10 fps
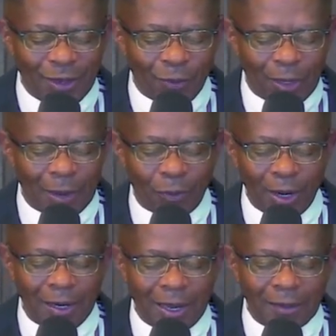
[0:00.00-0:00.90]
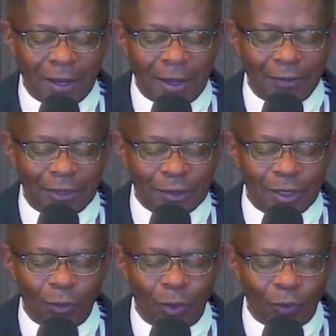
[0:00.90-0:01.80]
We pray now, God, that
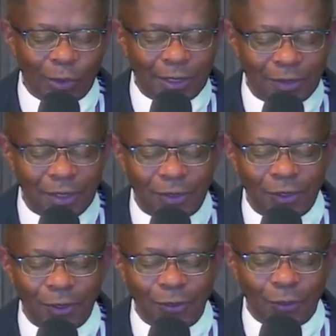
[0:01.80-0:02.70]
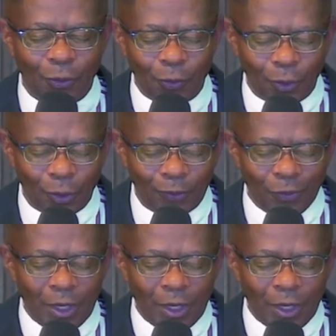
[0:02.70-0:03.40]
someone will indeed hear your word